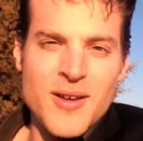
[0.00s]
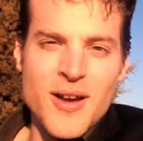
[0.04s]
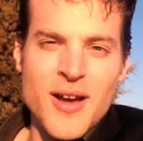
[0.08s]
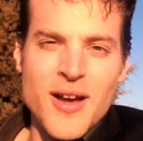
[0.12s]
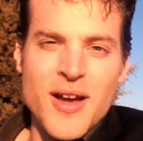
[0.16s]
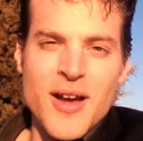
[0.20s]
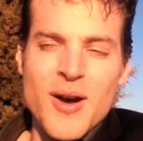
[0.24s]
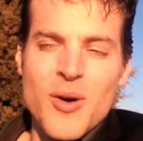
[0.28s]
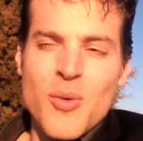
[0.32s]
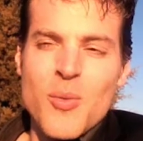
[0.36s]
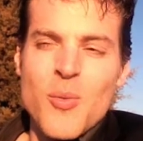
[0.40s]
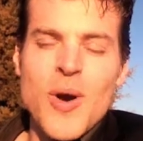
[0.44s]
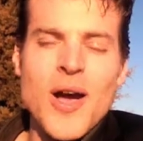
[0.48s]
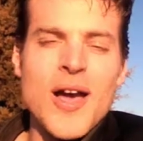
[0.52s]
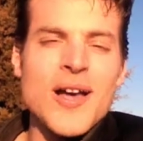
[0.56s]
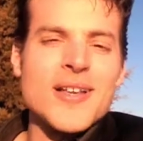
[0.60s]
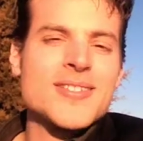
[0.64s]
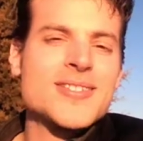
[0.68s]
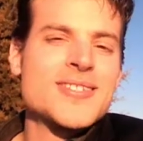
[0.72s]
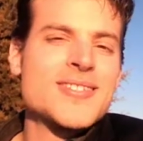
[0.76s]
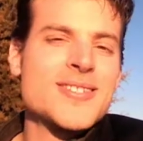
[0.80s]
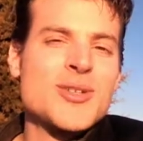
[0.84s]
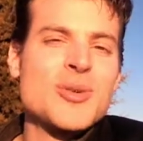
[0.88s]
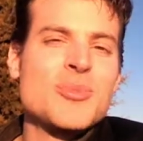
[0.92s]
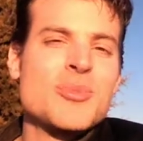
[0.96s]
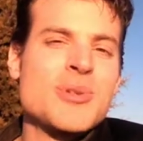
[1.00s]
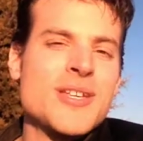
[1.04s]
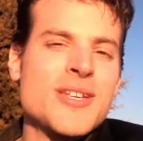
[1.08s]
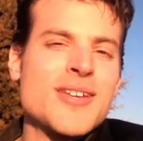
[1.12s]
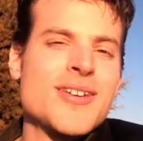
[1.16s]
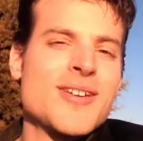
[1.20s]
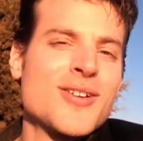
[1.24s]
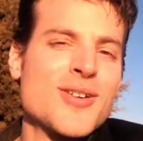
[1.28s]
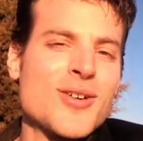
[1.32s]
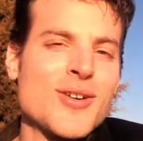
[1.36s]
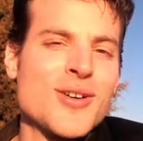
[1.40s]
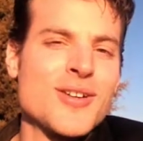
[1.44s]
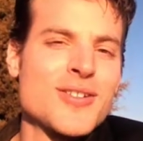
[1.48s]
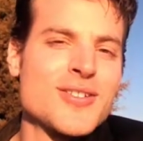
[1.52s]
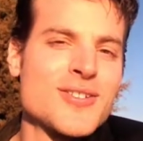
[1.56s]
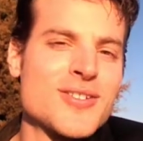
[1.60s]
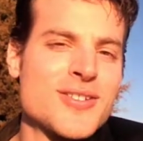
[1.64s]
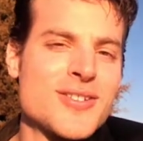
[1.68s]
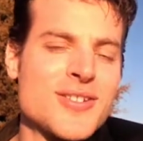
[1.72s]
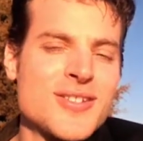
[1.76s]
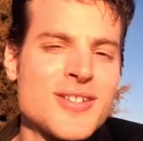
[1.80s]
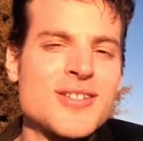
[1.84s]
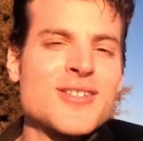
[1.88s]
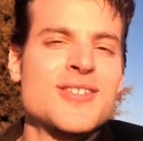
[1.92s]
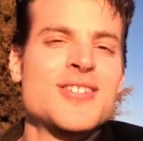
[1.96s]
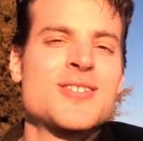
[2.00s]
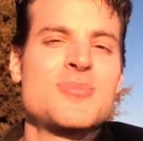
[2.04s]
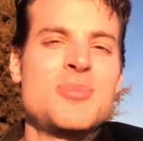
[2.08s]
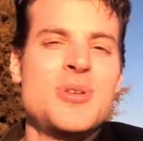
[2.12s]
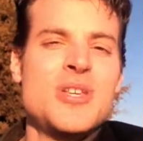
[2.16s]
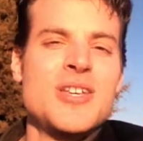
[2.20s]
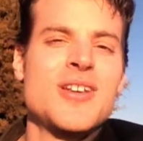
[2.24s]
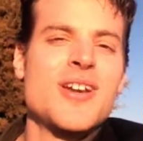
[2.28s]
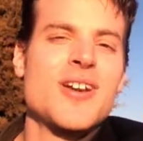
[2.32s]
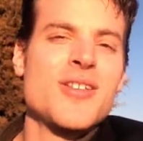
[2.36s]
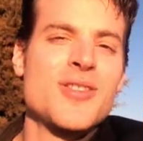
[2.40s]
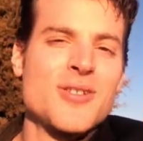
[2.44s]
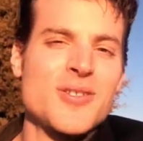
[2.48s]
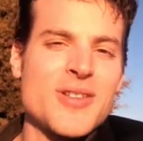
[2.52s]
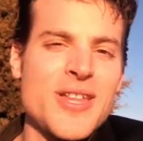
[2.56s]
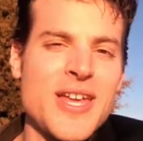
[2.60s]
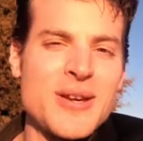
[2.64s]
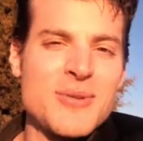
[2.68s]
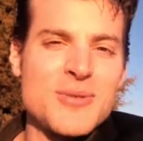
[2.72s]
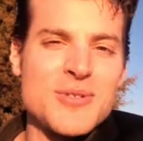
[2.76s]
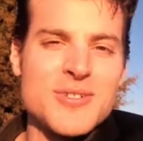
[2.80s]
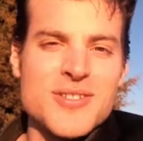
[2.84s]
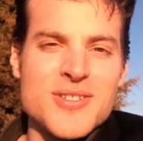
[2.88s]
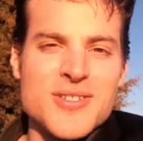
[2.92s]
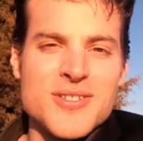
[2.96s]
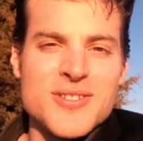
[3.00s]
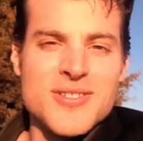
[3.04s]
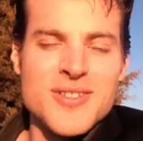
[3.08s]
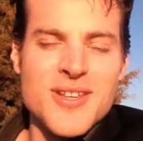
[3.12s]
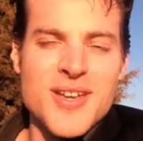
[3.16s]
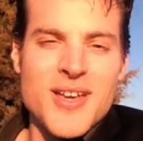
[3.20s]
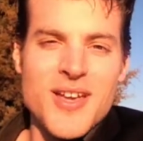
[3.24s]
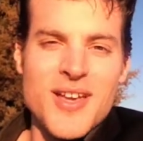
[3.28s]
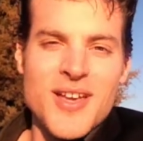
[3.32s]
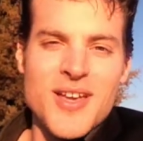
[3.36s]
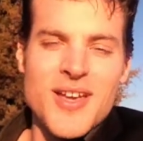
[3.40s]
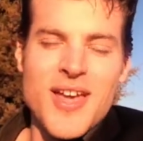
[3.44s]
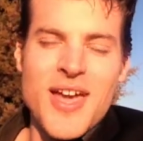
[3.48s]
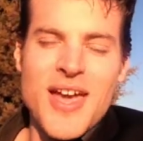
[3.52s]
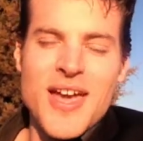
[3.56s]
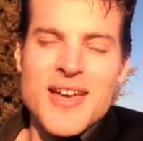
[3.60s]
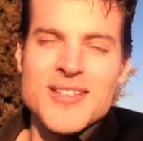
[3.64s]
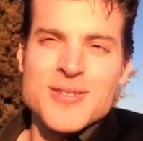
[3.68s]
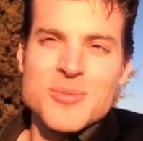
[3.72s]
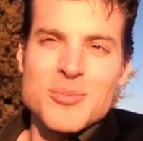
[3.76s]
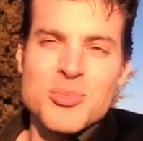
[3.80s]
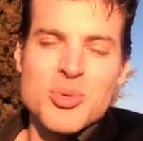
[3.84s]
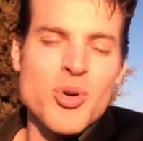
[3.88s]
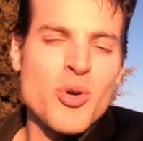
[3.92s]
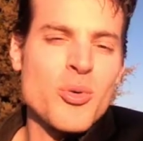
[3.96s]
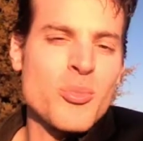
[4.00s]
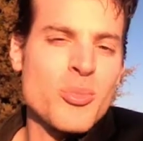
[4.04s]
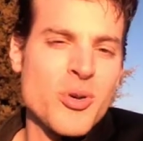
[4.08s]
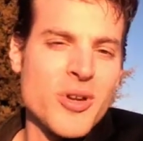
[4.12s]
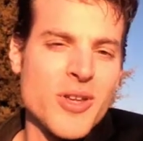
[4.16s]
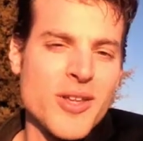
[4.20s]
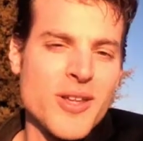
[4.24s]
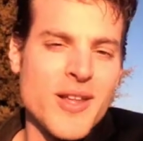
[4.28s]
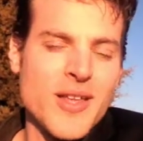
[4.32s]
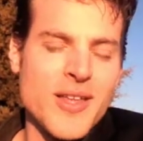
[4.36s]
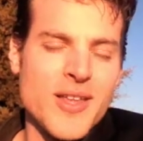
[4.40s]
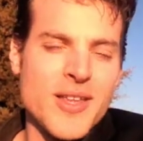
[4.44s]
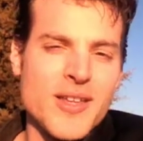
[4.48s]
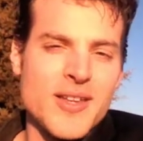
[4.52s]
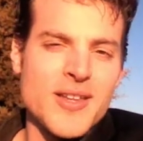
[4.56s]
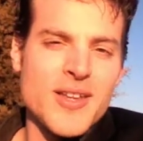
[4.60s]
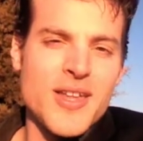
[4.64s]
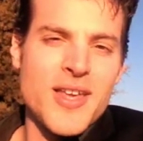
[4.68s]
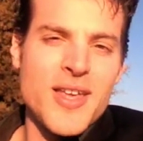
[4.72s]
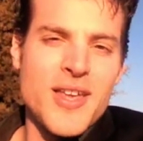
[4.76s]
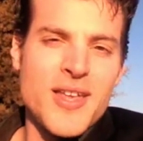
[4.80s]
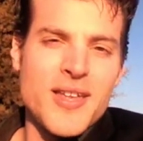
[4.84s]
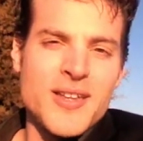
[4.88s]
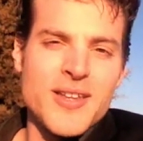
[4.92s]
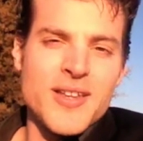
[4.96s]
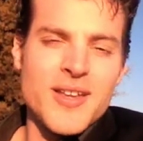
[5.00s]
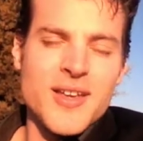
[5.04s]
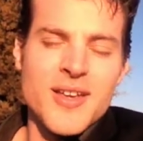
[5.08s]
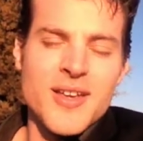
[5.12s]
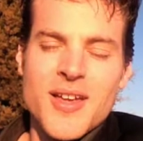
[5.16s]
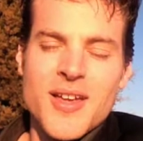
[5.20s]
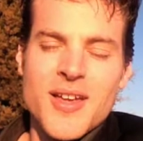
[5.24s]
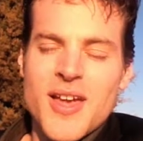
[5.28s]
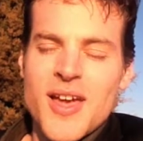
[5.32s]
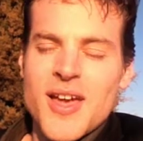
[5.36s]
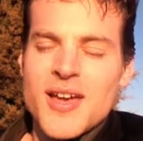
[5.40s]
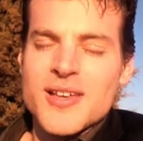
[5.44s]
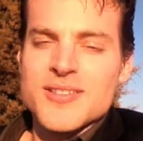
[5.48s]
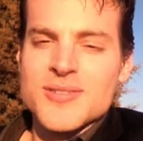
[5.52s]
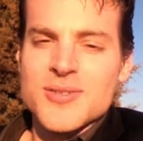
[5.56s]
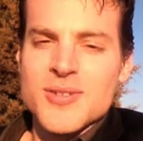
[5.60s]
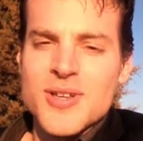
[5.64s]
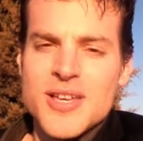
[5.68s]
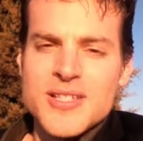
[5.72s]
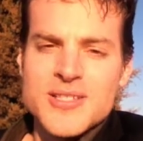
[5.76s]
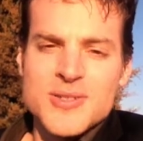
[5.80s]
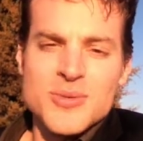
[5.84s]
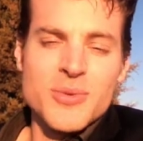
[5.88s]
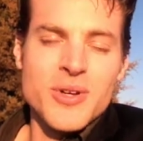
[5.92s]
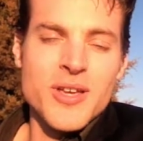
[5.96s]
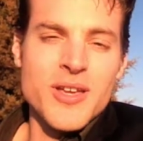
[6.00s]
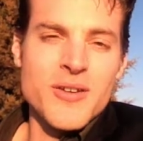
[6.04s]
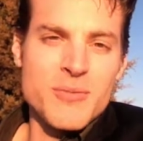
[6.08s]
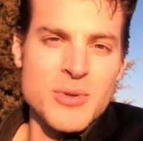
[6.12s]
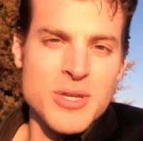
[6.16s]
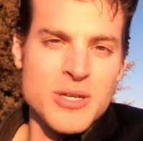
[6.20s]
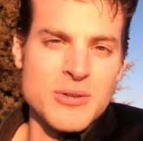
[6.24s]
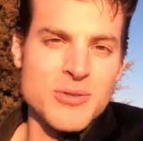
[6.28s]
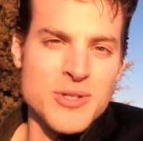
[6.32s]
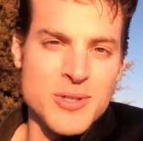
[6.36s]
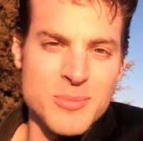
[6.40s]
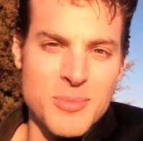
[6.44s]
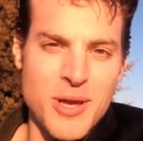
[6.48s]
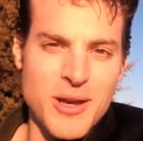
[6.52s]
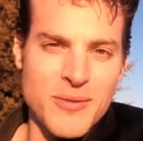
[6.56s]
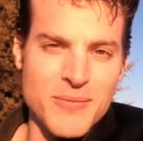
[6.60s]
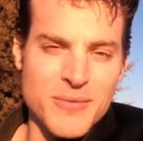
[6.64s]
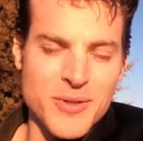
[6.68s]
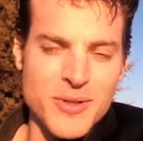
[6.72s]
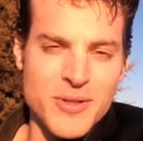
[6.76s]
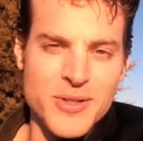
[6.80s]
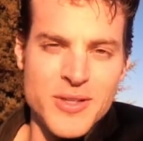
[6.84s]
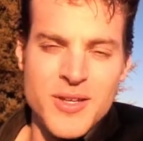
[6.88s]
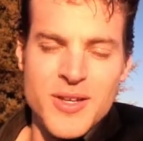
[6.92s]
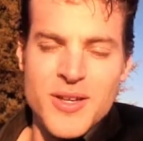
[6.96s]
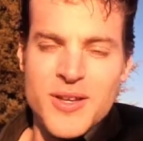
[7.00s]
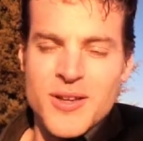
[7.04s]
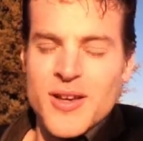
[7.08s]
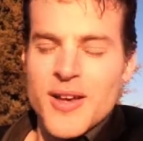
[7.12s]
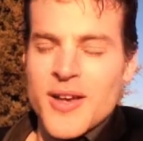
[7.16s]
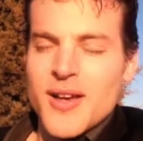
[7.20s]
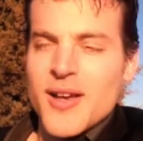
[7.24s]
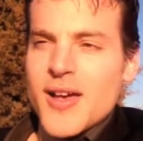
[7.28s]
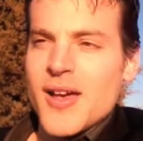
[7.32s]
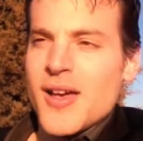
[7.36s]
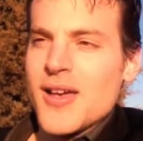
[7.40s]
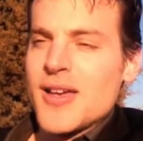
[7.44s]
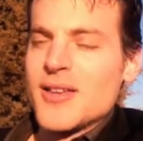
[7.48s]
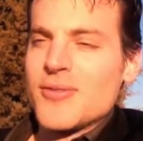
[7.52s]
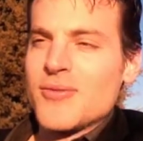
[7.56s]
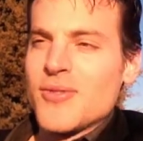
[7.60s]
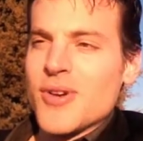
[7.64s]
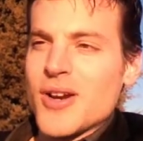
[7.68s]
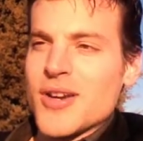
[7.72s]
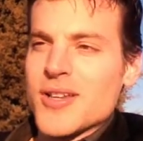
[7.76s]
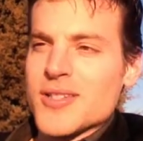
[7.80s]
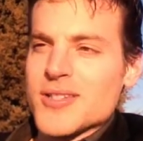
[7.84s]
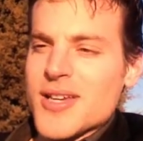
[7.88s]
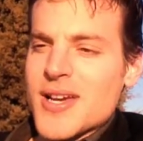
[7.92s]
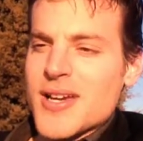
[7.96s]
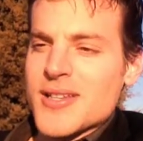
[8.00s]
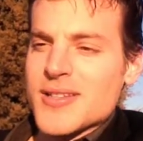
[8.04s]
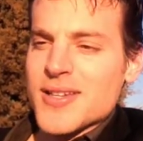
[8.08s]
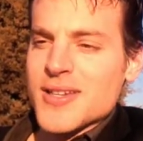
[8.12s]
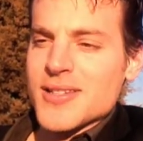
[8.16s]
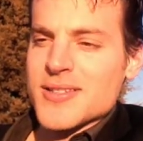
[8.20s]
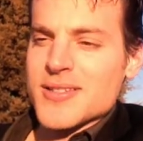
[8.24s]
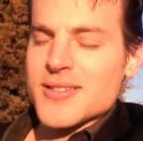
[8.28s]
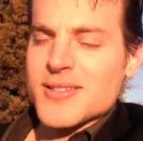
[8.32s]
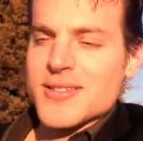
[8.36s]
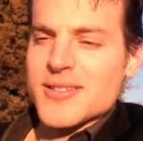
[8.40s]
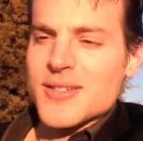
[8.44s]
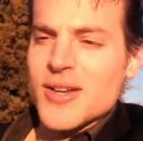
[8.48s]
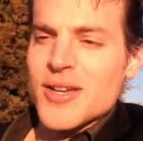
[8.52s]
while still being encouraged to speak other languages as appropriate and as a way of being respectful in various contexts.